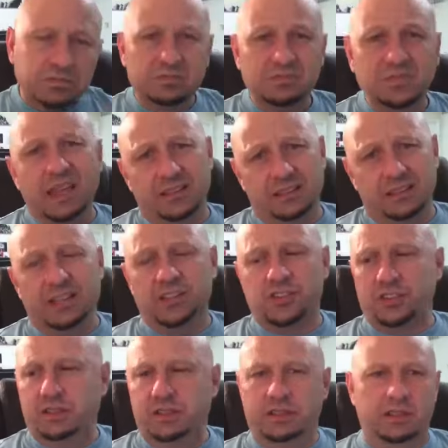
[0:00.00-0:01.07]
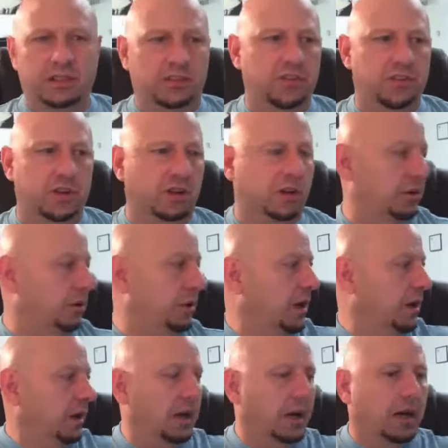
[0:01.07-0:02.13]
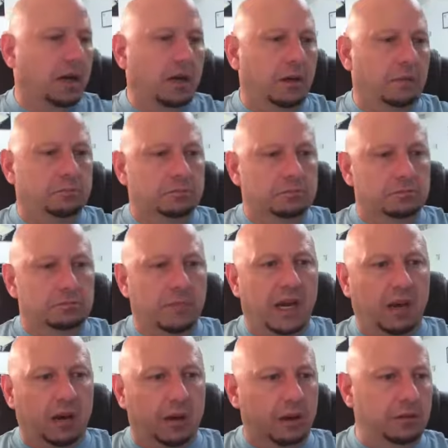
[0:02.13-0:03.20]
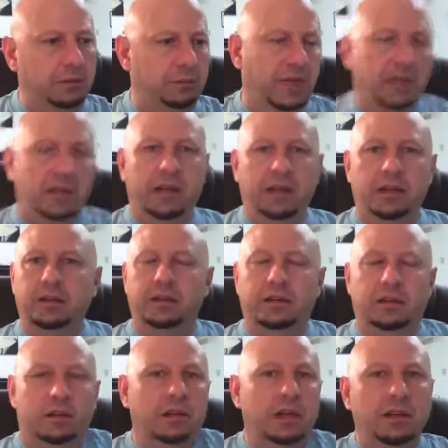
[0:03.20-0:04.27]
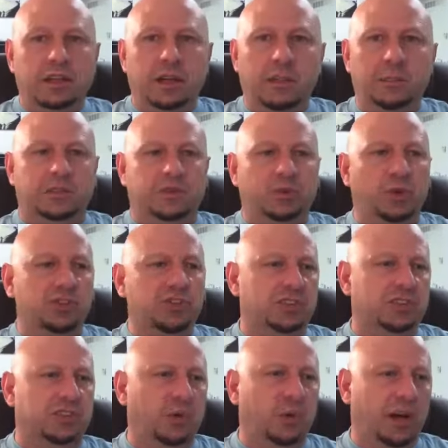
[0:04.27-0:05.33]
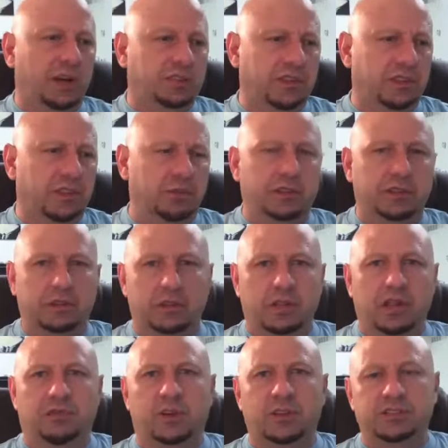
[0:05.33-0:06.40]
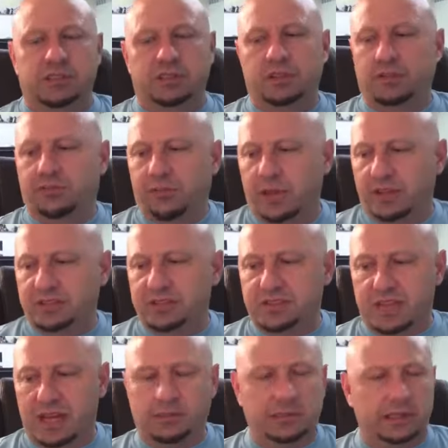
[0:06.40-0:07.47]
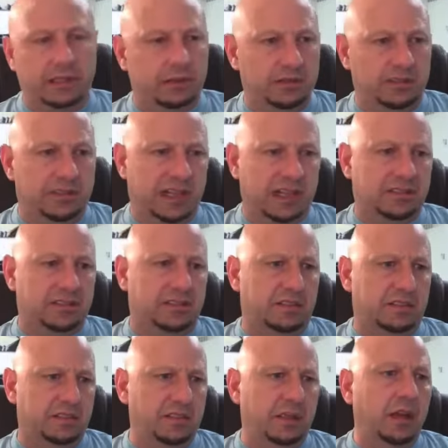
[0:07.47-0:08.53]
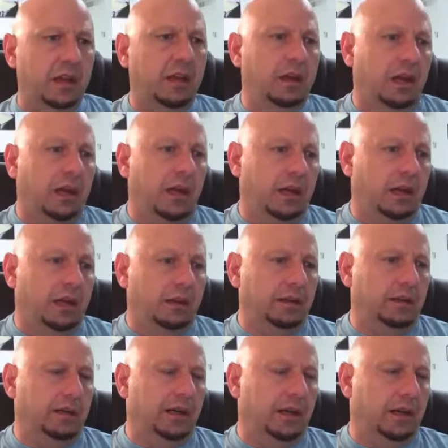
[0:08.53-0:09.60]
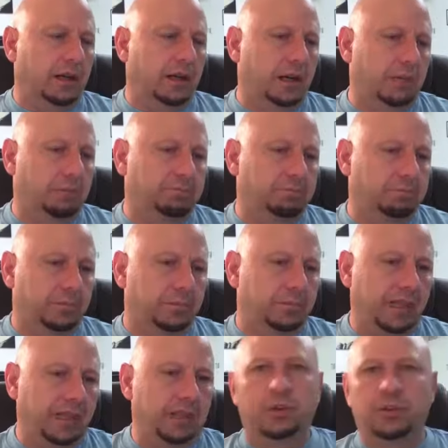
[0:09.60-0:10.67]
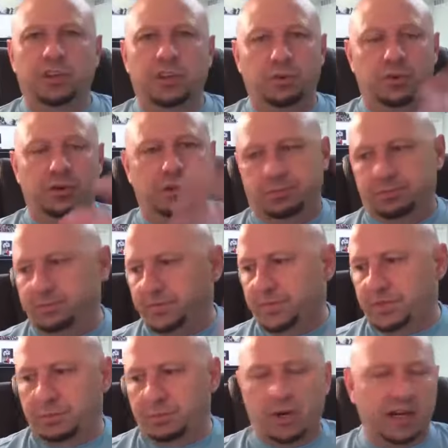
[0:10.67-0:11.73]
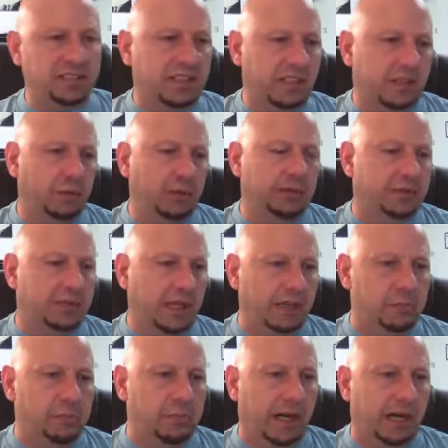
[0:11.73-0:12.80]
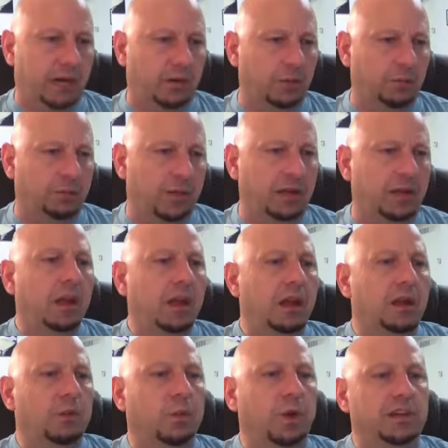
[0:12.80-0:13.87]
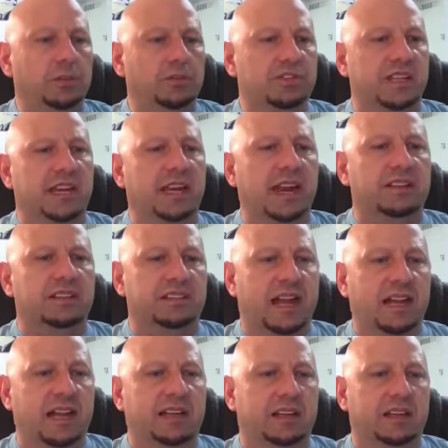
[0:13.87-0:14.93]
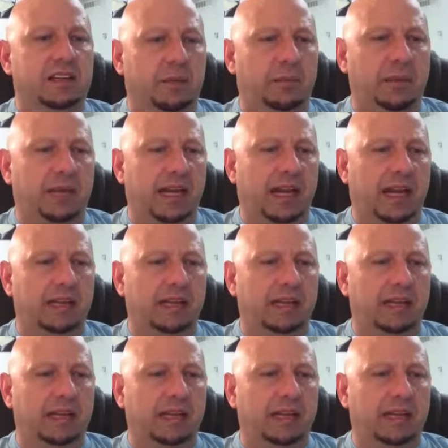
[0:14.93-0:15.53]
and listen to the show. Um, my heart, my you know, deepest wishes go out to you and your loved ones and your friends down there in Texas. And um, I know you were surprised that you even had power, but when you see anxiety coming on,